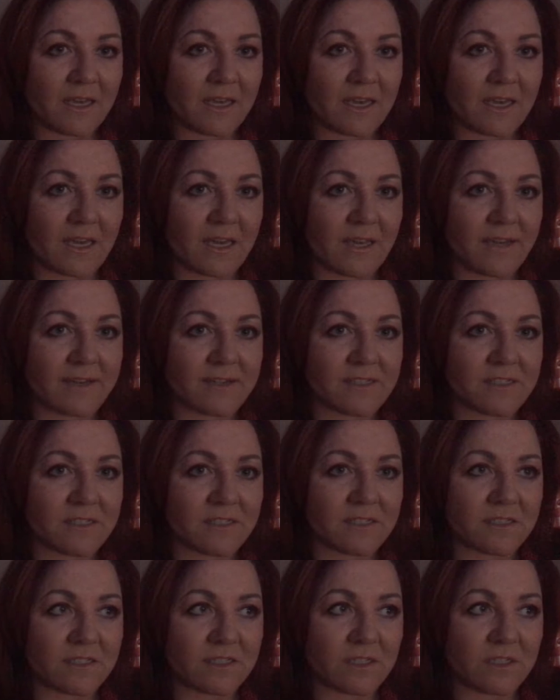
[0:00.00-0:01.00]

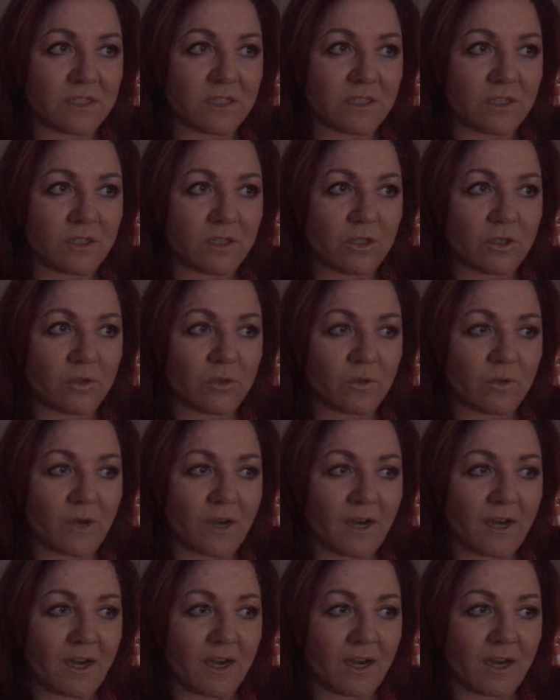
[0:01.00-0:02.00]
and you
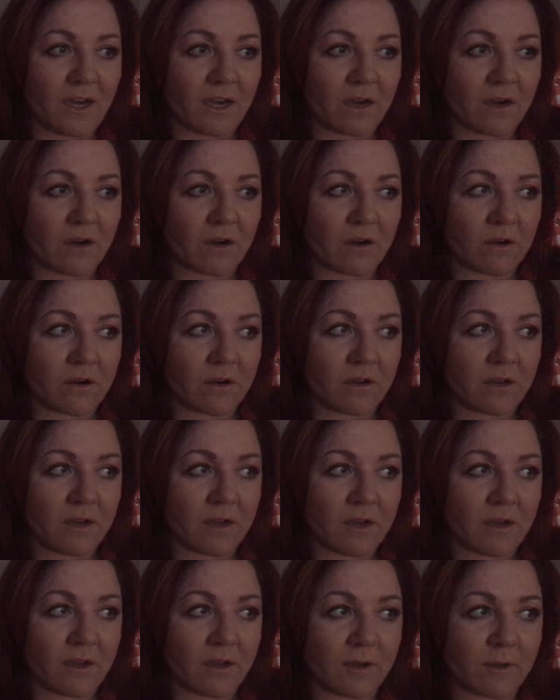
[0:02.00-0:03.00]
are
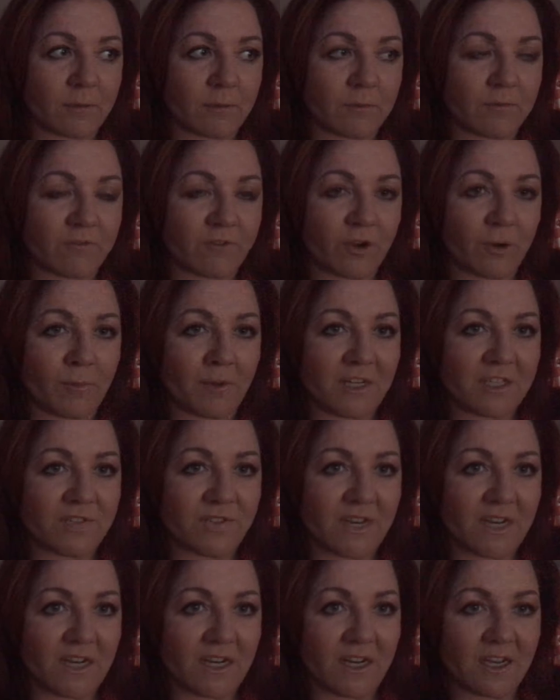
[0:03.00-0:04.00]
very much
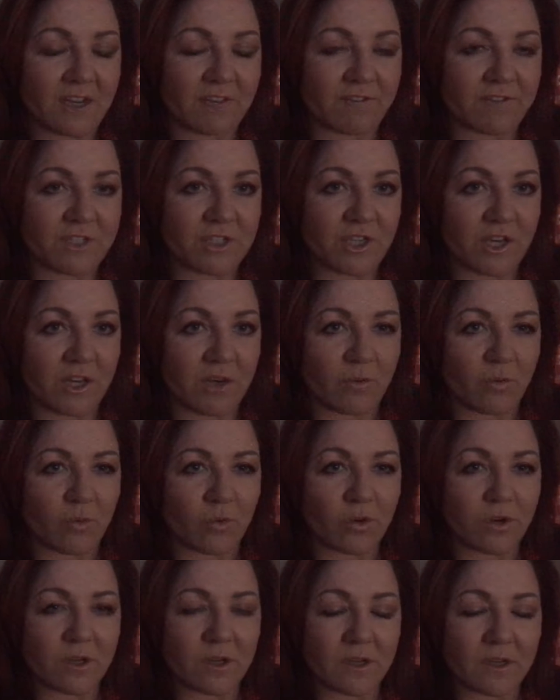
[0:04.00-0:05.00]
feeling like a fish out of
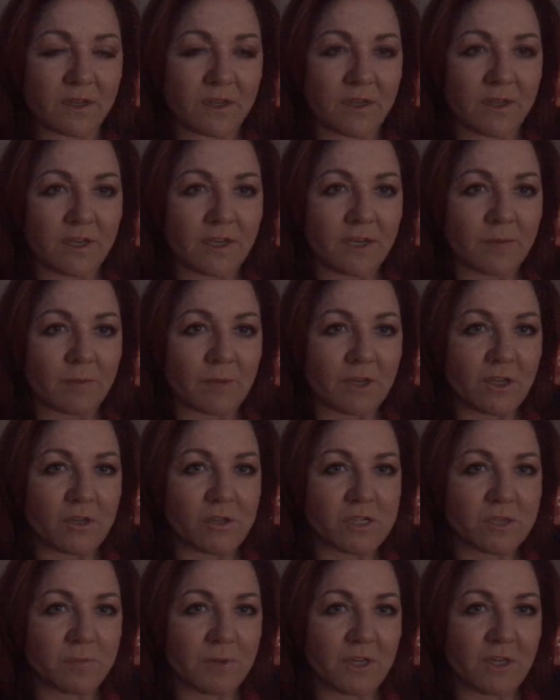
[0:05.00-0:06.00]
water, but you
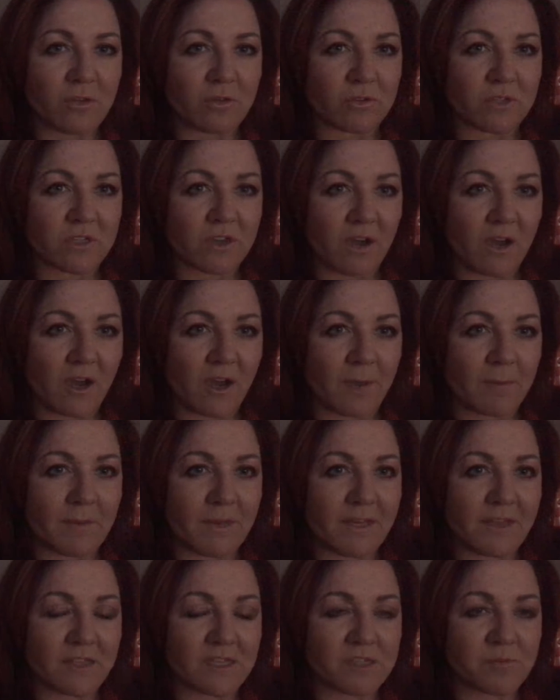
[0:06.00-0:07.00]
spend your time
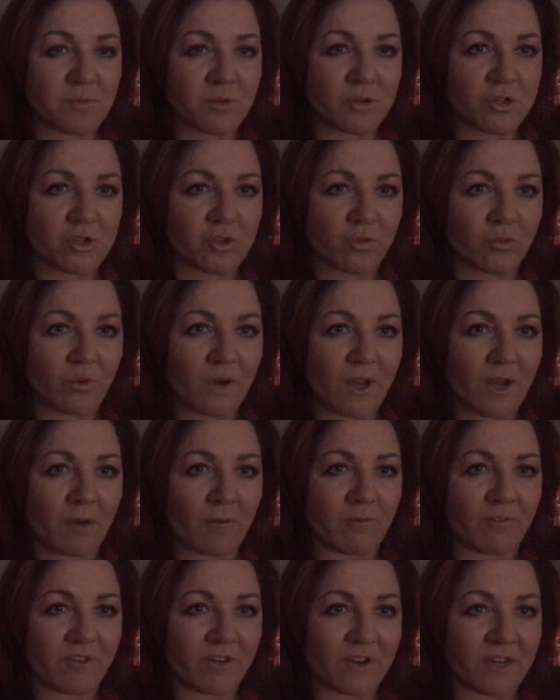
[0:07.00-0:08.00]
in the spiritual
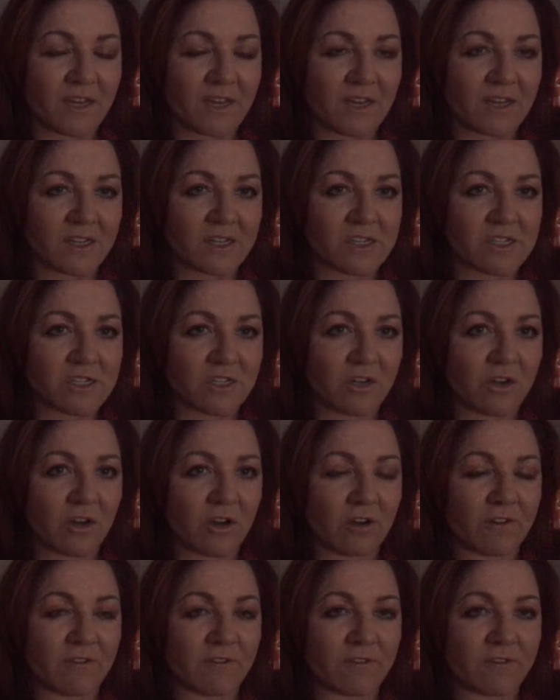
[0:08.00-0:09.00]
realm, very connected to
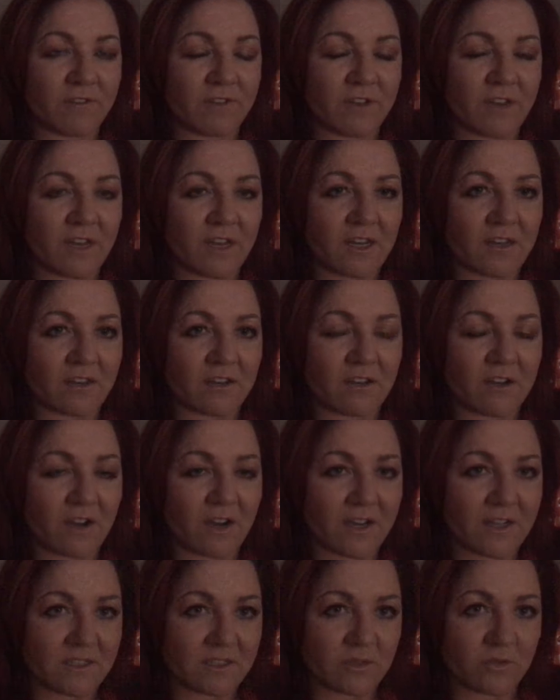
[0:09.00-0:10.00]
God, connected to
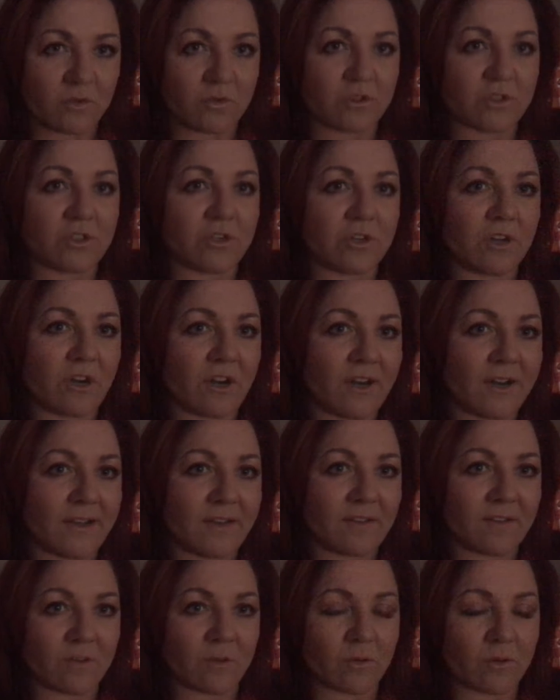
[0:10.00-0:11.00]
higher source, your
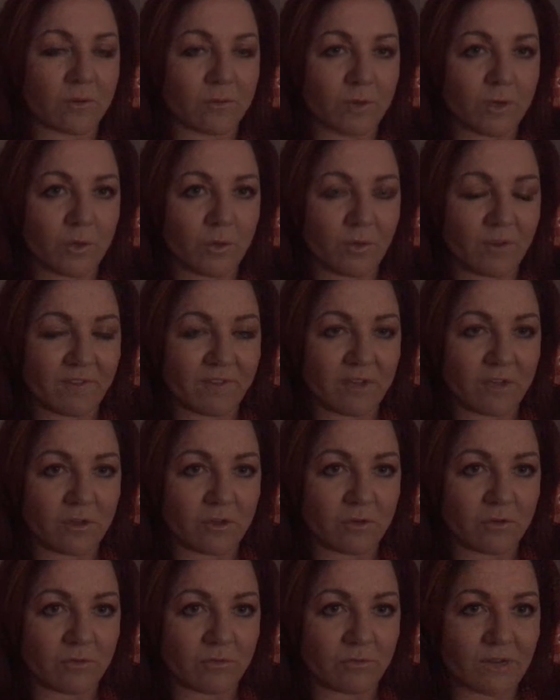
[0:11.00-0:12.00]
guides, or whoever
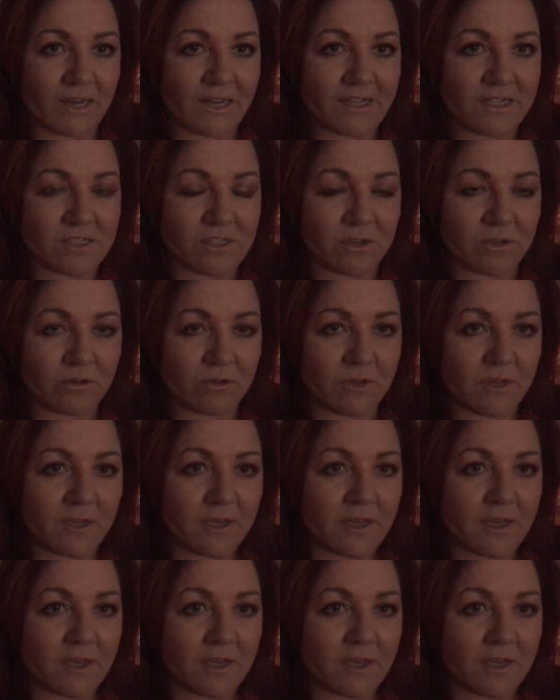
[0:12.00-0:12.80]
you relate to,